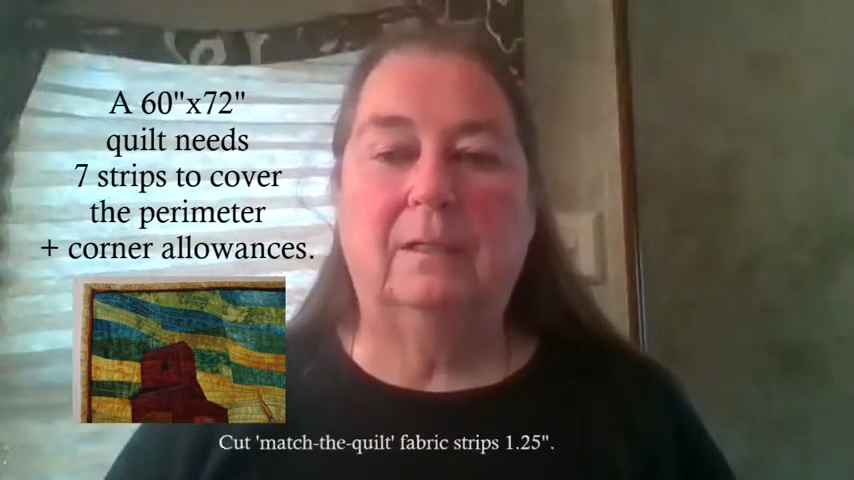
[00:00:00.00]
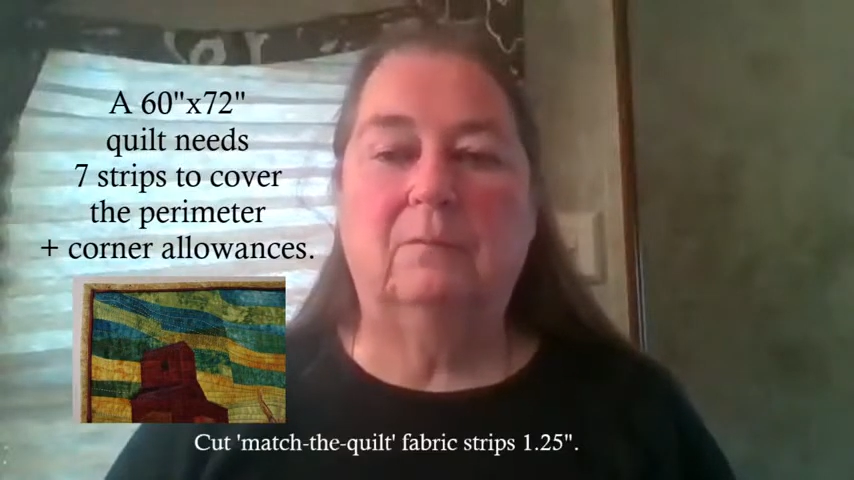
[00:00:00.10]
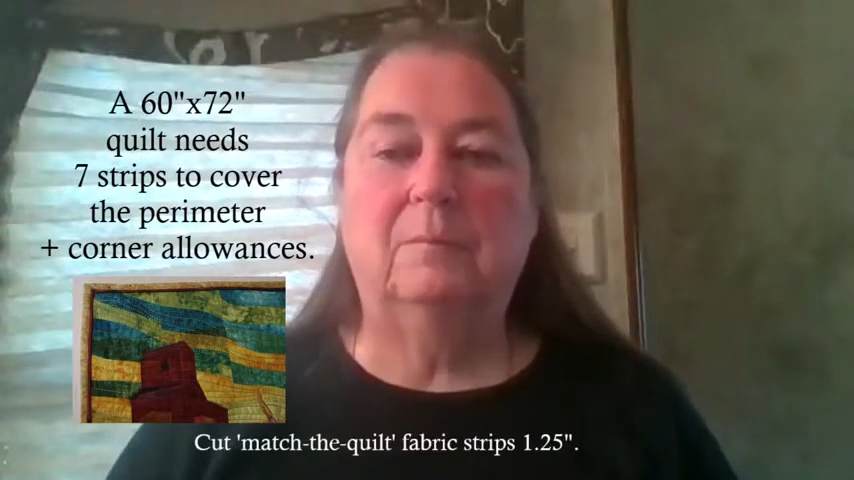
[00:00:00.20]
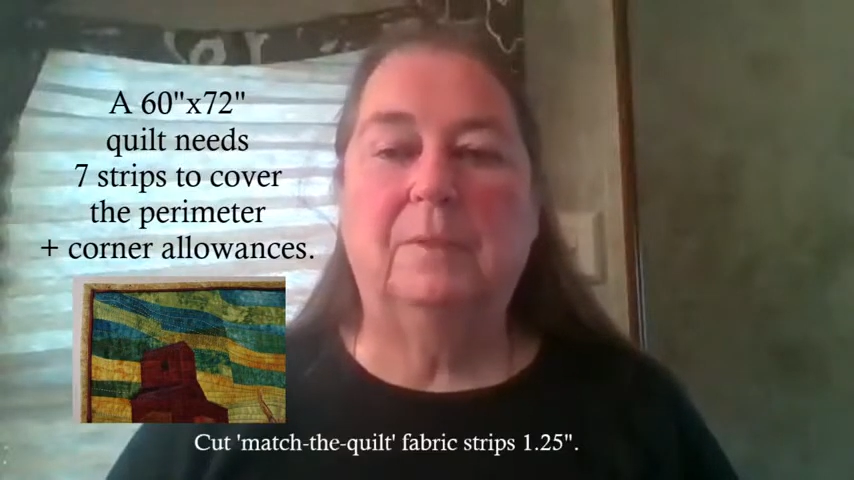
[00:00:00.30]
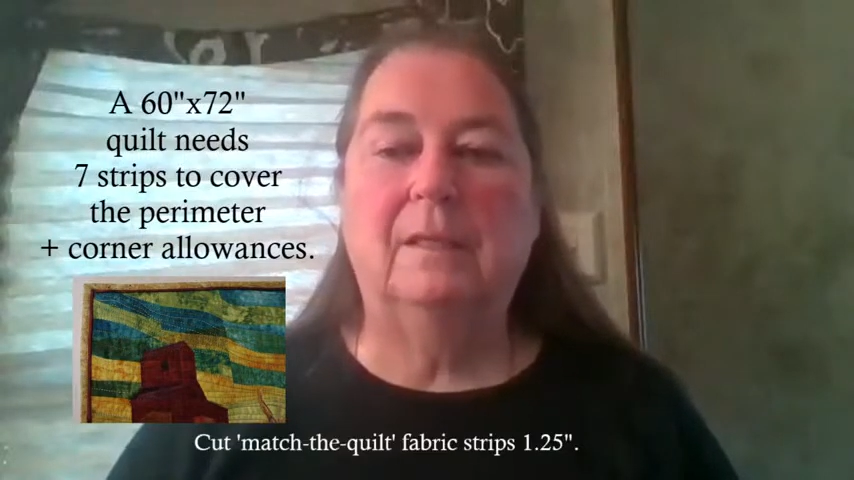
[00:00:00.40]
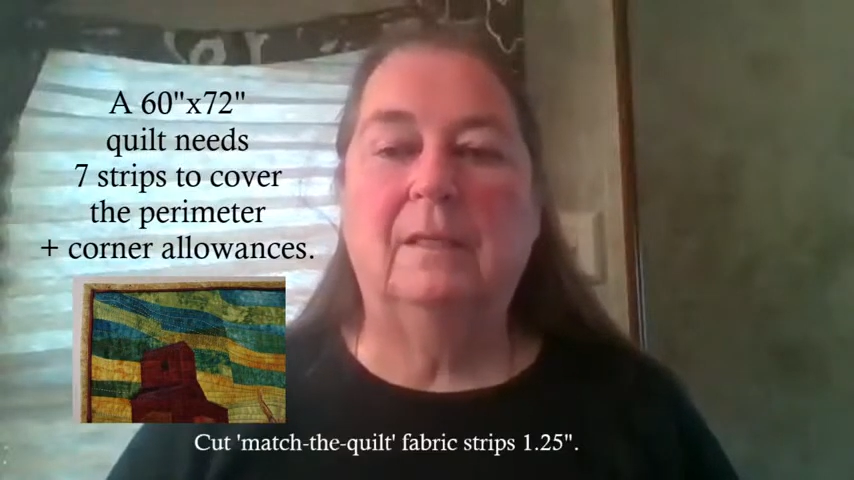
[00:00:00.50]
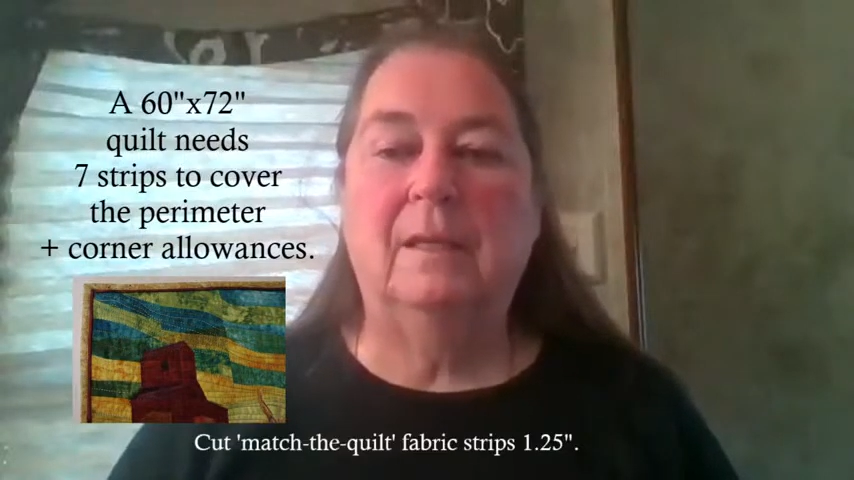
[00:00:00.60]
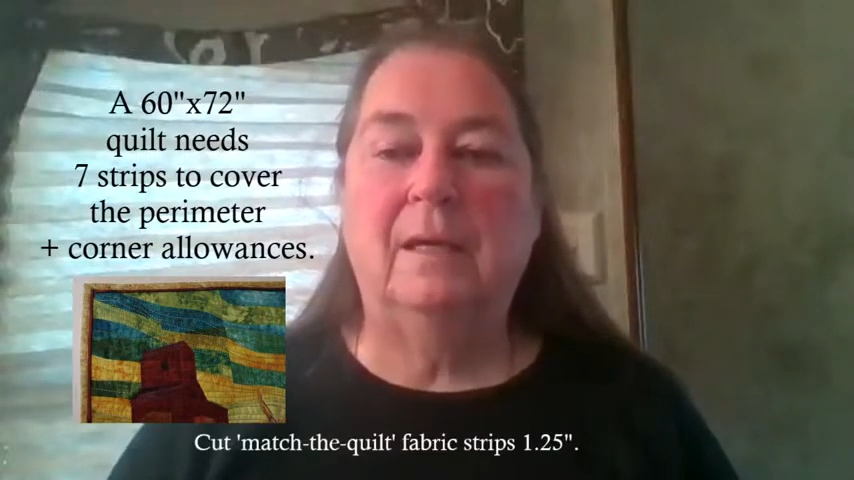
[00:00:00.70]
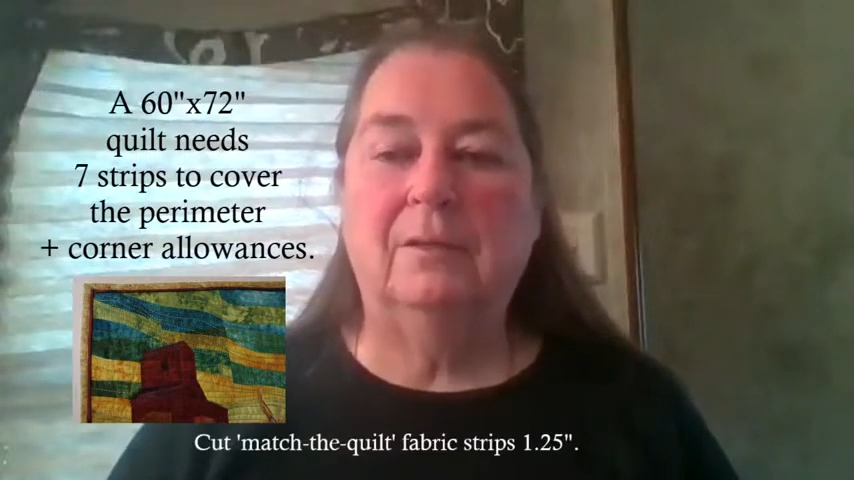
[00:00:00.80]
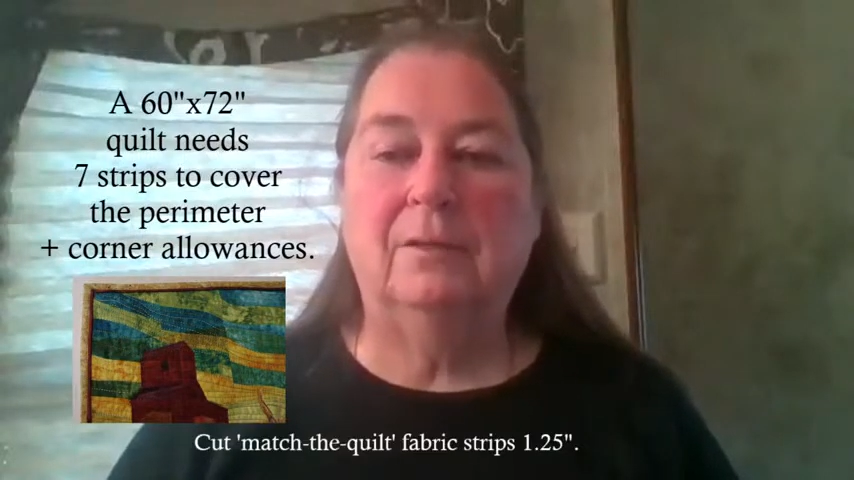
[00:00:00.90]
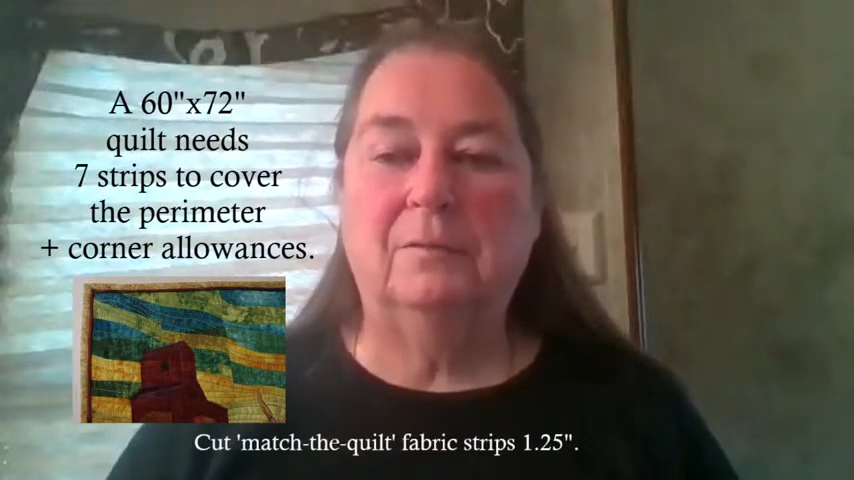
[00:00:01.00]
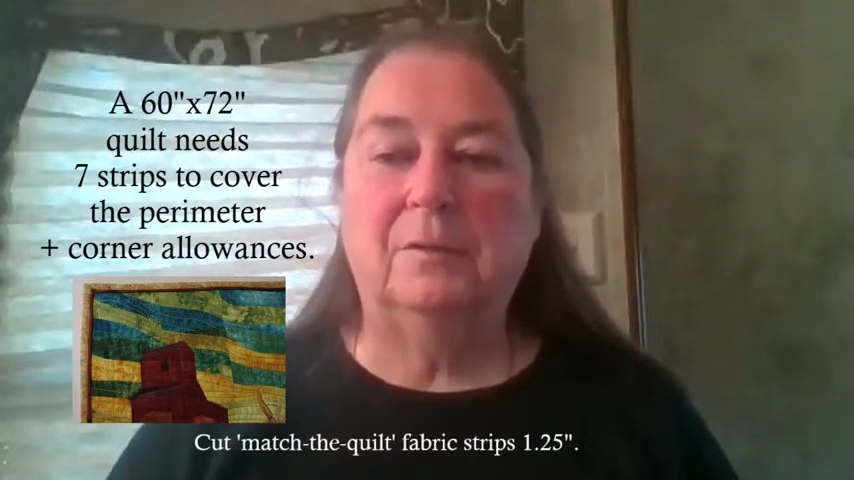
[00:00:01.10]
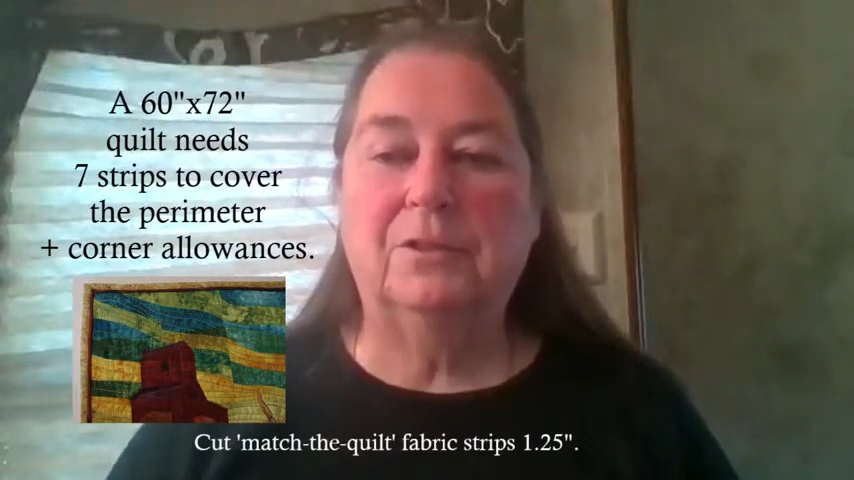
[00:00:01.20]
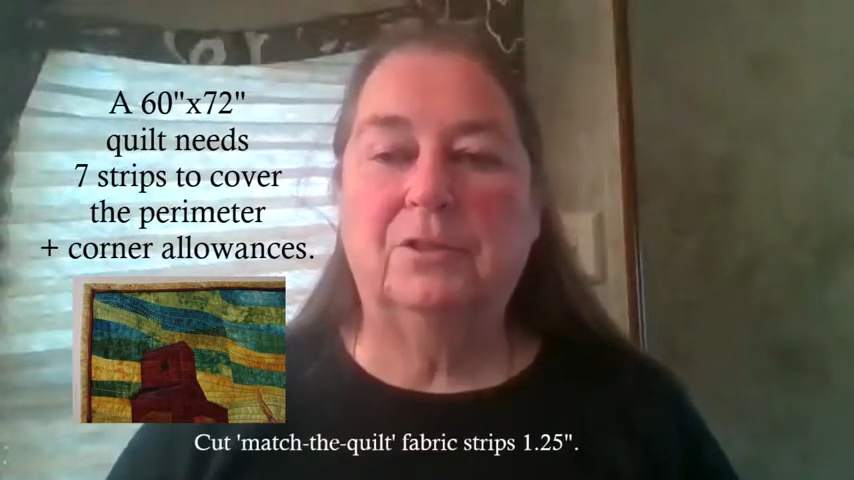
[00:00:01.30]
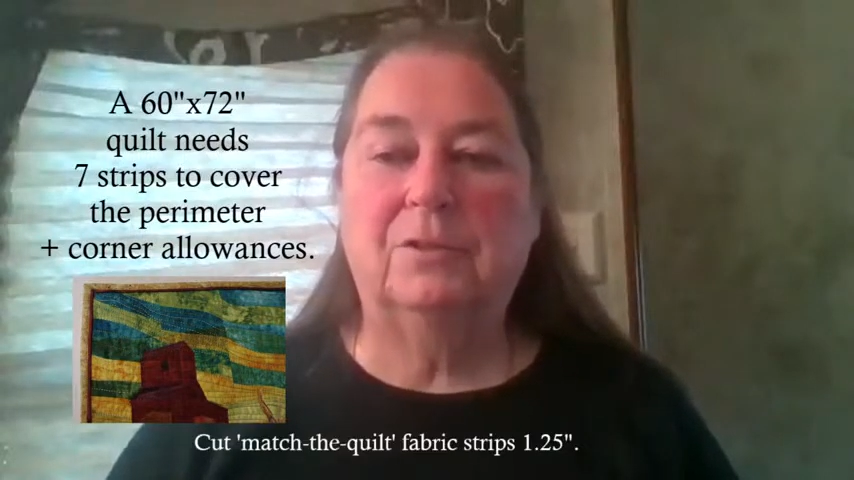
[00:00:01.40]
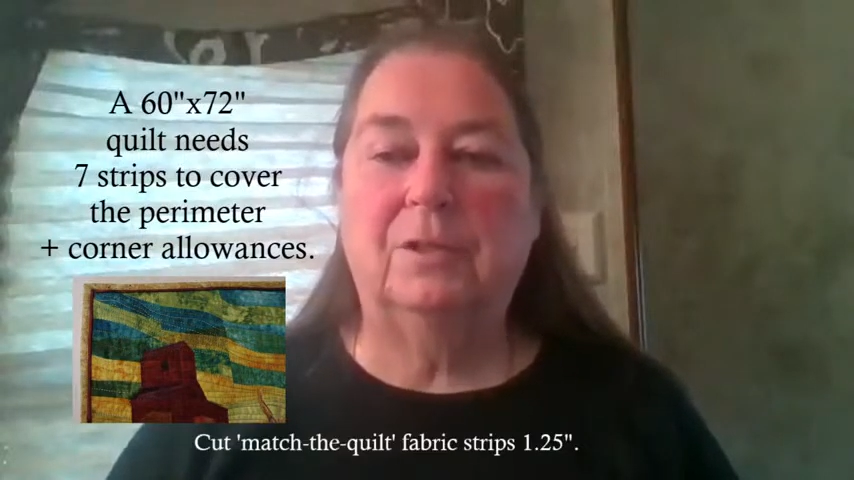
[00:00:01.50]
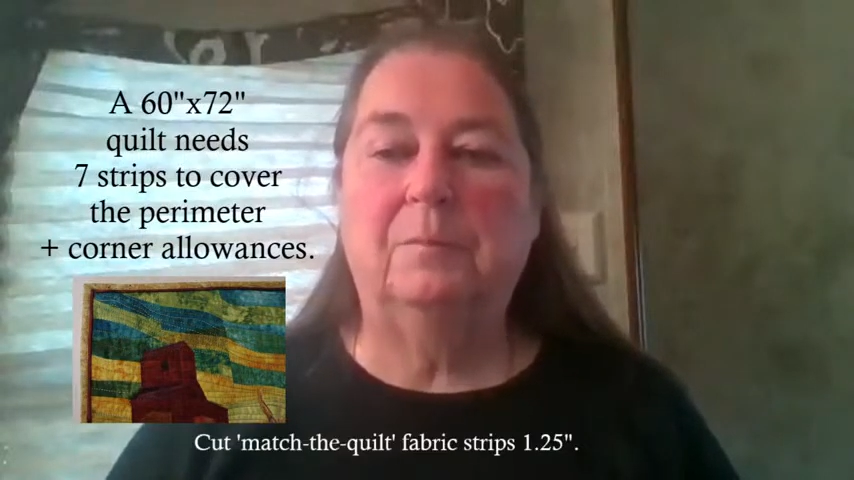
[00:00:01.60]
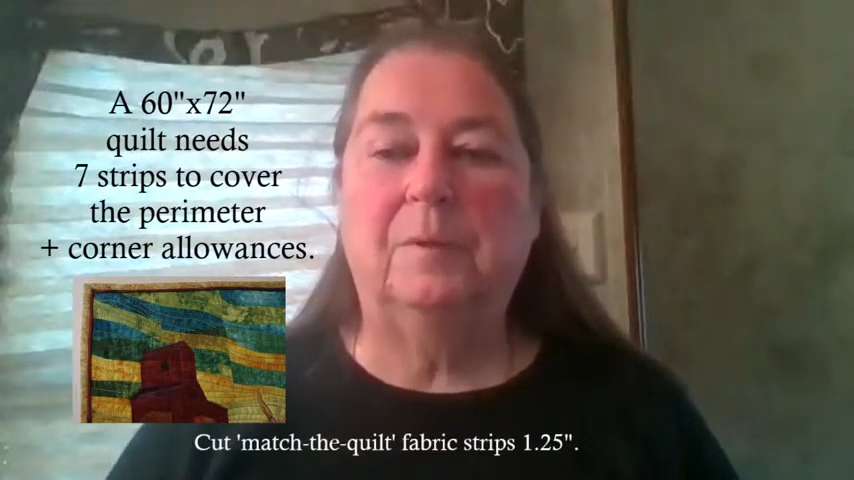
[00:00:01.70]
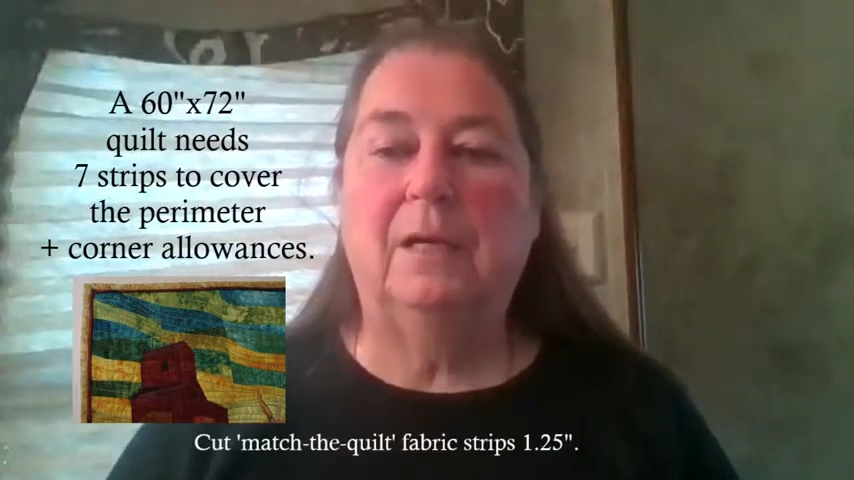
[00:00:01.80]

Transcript: It will be the narrower strip